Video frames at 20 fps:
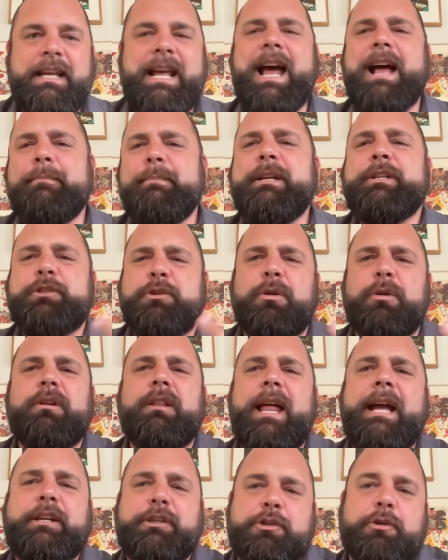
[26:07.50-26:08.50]
yeah, I mean, sort
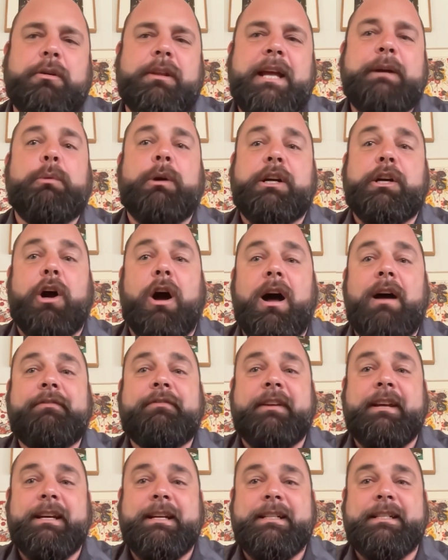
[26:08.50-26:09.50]
of like what
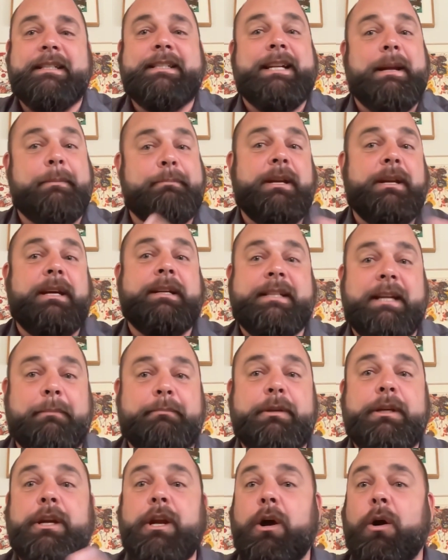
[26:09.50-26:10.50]
coffee is, except
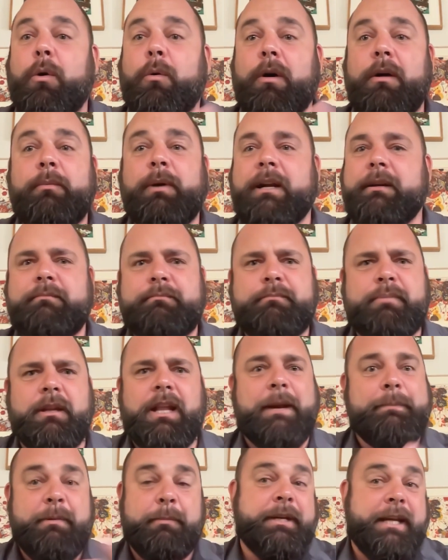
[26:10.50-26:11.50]
what a
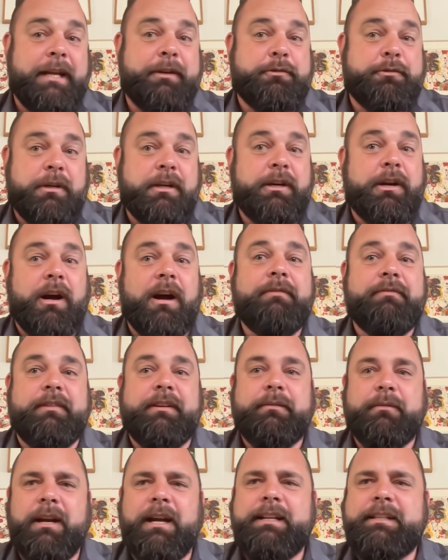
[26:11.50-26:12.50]
lot of people can't drink coffee,
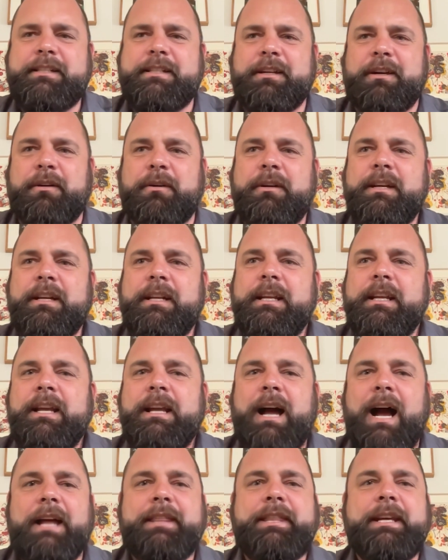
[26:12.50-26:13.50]
right? So
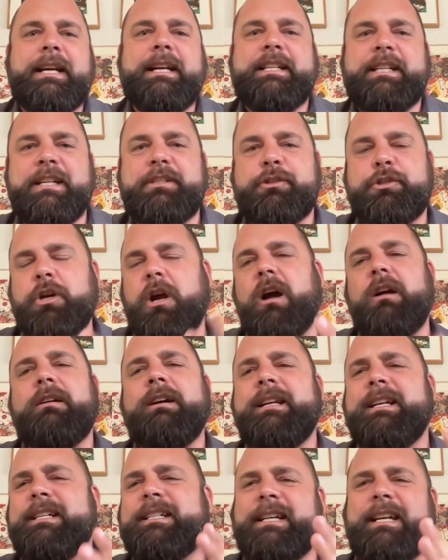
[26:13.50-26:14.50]
I think it's
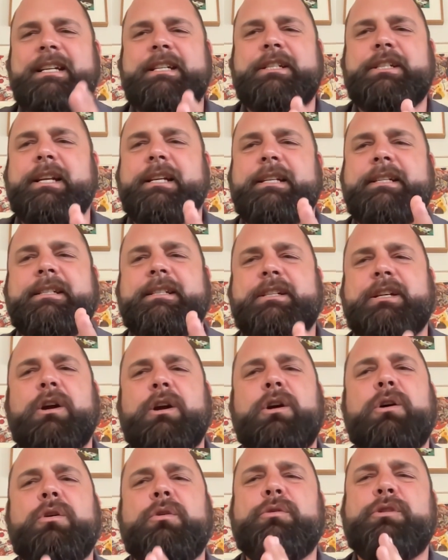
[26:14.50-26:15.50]
chocolate is
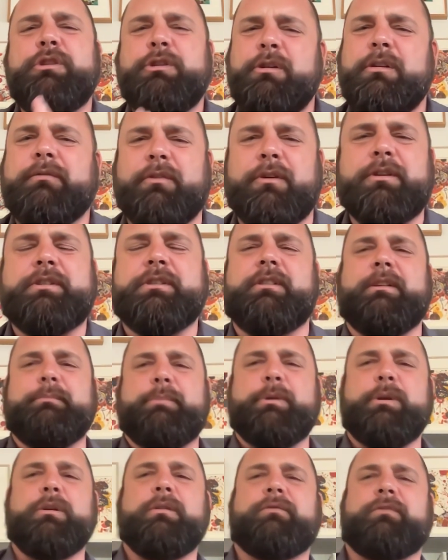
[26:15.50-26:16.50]
so universal and
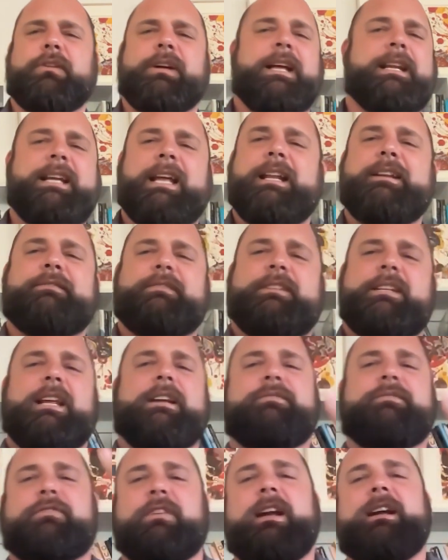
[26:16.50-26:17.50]
beautiful,
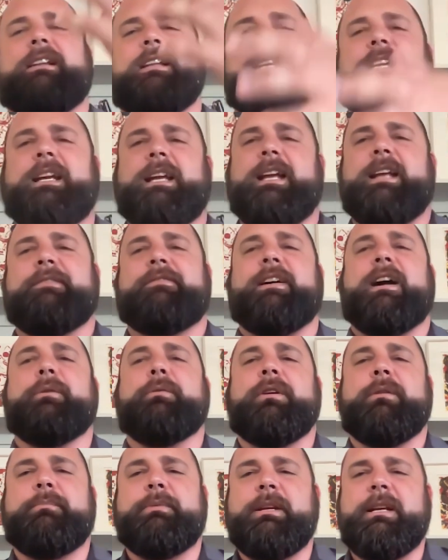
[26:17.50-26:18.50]
and frankly, if I were
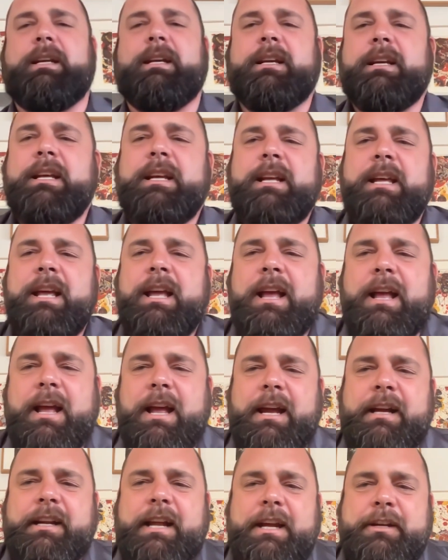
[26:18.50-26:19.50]
to be
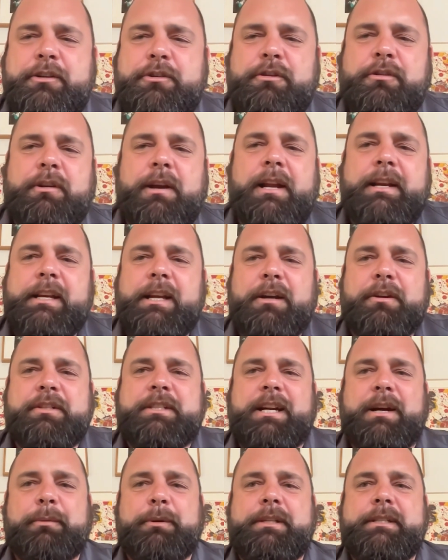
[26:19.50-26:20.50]
extra grandiose,
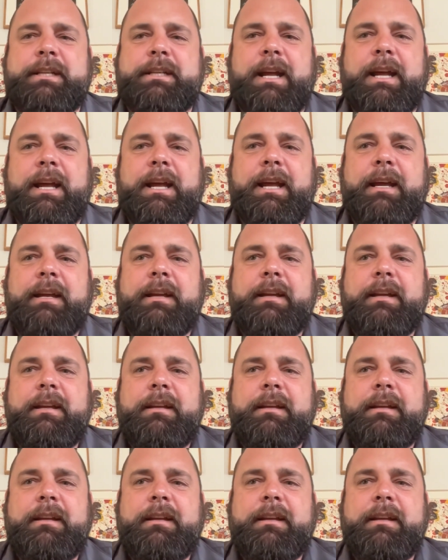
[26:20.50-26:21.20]
I would say,